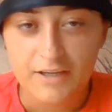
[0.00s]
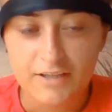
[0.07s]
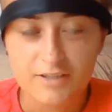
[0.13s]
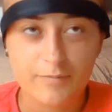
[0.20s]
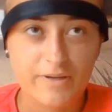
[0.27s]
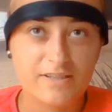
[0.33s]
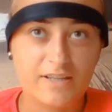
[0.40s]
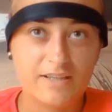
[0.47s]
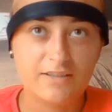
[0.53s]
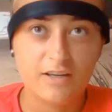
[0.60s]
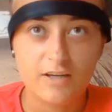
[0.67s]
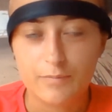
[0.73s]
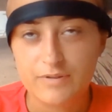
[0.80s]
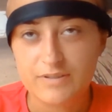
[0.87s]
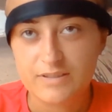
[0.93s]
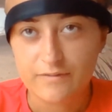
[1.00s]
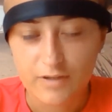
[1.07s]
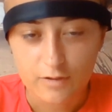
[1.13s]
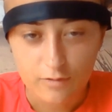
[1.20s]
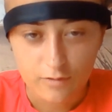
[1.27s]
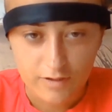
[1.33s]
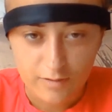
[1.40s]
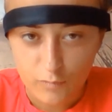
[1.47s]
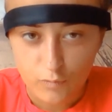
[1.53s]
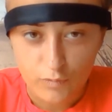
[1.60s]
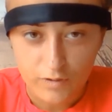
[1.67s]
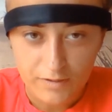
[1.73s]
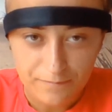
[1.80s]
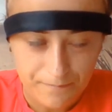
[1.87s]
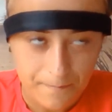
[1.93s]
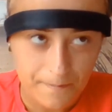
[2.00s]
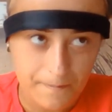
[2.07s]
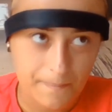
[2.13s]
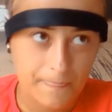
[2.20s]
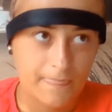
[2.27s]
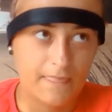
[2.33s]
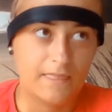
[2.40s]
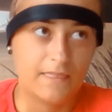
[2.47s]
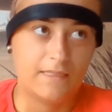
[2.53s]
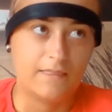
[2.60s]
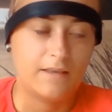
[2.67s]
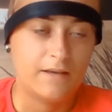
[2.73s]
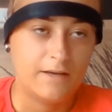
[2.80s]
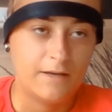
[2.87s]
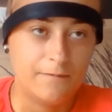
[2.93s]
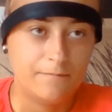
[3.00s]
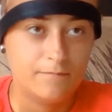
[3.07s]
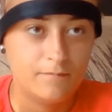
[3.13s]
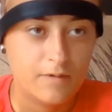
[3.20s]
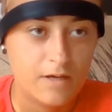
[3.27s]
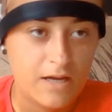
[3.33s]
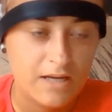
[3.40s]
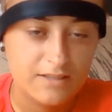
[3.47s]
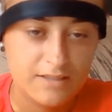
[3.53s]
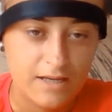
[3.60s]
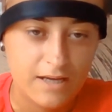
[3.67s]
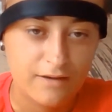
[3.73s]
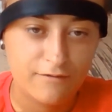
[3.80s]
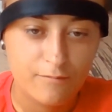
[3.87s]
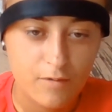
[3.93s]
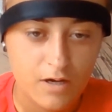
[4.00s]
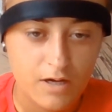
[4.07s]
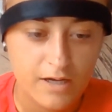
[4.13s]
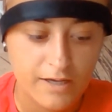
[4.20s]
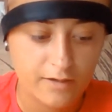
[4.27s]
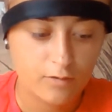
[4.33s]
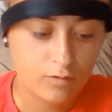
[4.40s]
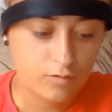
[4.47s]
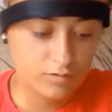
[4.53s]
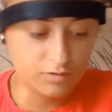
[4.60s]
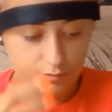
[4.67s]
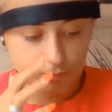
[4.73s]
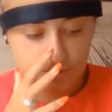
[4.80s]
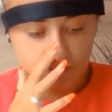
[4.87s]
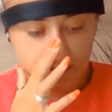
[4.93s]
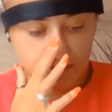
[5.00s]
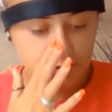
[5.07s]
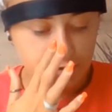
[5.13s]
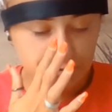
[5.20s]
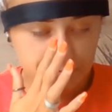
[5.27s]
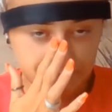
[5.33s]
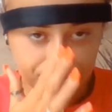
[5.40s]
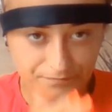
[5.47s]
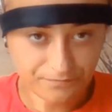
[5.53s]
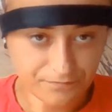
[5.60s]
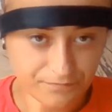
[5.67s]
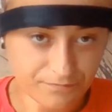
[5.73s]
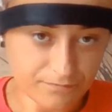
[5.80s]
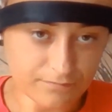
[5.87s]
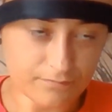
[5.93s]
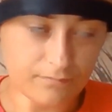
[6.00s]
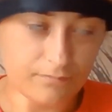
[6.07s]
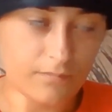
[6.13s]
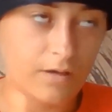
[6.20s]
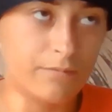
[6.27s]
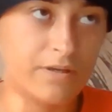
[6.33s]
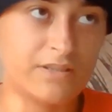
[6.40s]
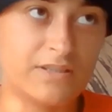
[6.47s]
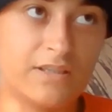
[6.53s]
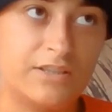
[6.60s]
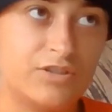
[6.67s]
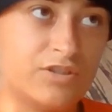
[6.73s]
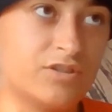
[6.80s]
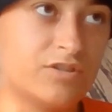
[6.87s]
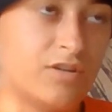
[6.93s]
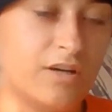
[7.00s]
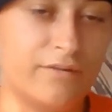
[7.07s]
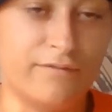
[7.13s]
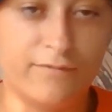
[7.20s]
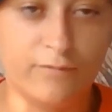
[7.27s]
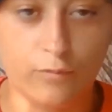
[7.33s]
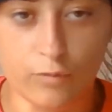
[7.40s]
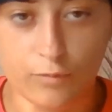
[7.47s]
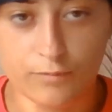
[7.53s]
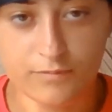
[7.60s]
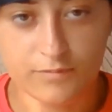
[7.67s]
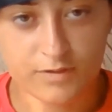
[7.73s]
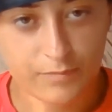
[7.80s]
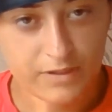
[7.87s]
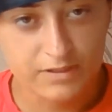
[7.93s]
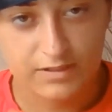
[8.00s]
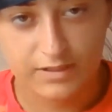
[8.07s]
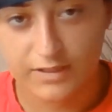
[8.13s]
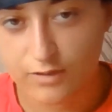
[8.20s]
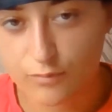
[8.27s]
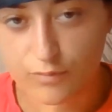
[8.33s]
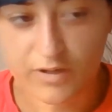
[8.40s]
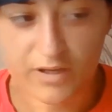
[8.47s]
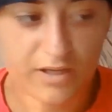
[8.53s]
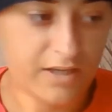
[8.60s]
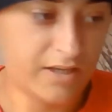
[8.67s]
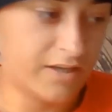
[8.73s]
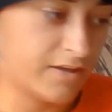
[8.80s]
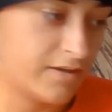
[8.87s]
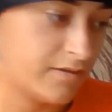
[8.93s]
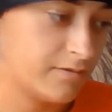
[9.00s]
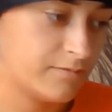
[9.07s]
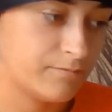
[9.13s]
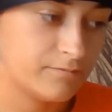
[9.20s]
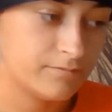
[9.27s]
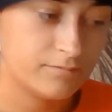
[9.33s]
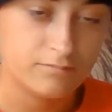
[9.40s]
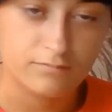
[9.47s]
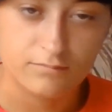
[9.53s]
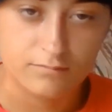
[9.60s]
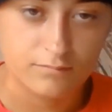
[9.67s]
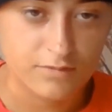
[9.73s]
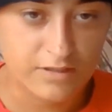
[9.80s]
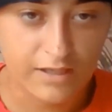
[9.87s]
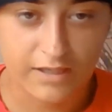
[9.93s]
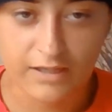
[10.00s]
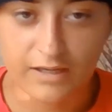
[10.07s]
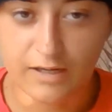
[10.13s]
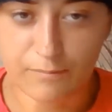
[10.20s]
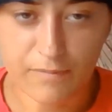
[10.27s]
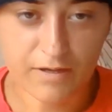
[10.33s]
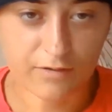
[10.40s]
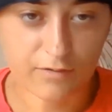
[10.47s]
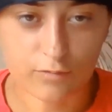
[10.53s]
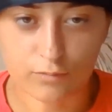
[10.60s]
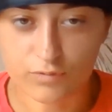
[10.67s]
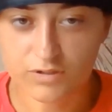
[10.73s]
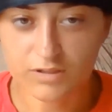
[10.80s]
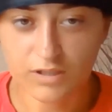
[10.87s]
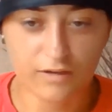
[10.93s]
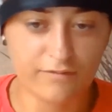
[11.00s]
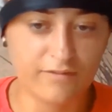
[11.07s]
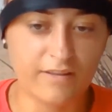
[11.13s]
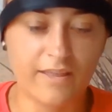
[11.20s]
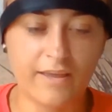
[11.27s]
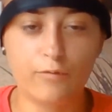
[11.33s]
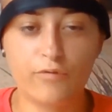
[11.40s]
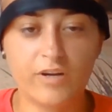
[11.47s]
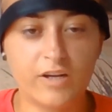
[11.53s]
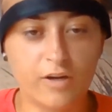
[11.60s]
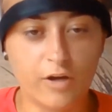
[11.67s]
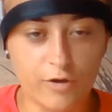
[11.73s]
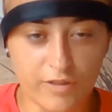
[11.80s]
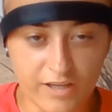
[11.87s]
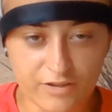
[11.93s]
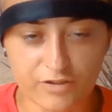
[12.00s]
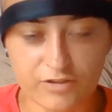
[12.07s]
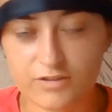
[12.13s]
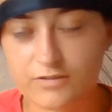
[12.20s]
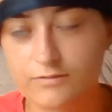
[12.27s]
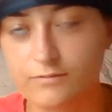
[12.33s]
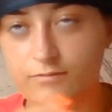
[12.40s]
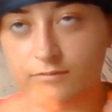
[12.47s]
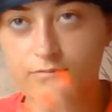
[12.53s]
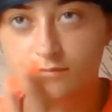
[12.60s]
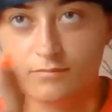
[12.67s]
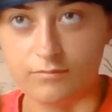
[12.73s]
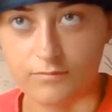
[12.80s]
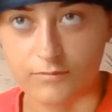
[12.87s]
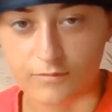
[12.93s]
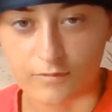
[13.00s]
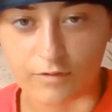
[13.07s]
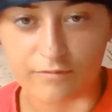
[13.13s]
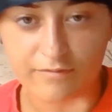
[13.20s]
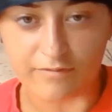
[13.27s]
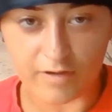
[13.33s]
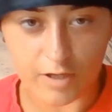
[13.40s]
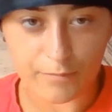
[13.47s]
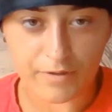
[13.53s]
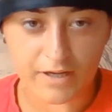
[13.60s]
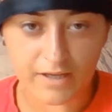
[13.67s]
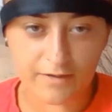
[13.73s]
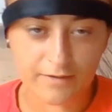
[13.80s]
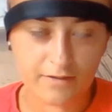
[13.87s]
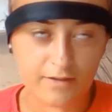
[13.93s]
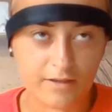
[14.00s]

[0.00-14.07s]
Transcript: So basically turned up at 7 o'clock in the morning. I had to have my consultation, basically just sign forms, basically agreeing, stating any medical stuff that they already know, they're just confirming it.